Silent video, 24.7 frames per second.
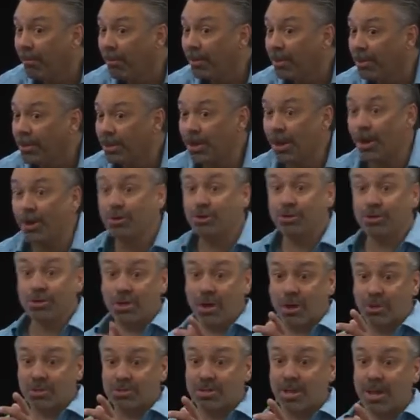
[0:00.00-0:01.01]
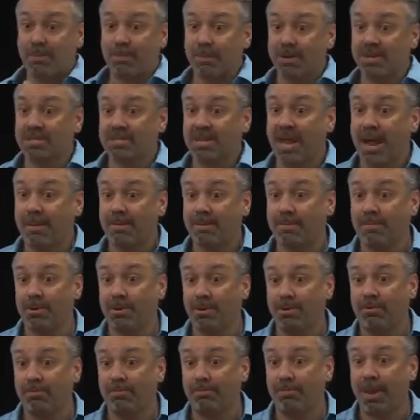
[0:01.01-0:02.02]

You know who shows up when it's time to move?